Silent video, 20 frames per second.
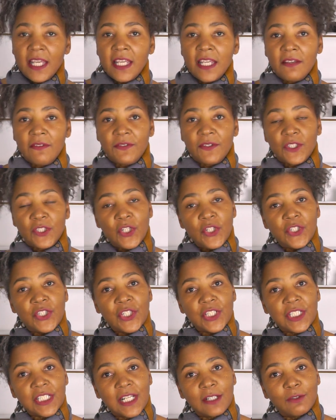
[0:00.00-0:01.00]
If you're new to
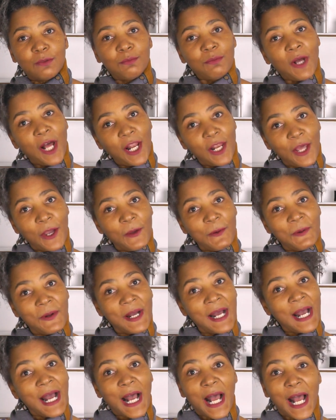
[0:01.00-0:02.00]
the channel, hello,
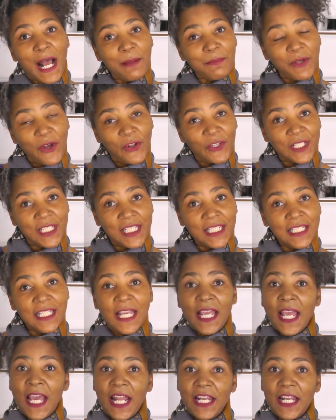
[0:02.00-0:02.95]
I'm Colleen,